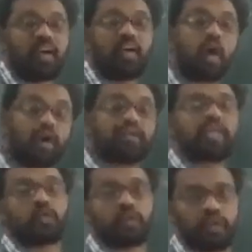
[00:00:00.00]
not
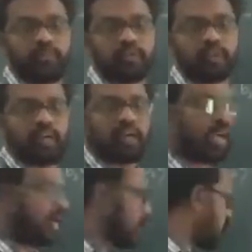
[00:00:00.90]
equal. Let us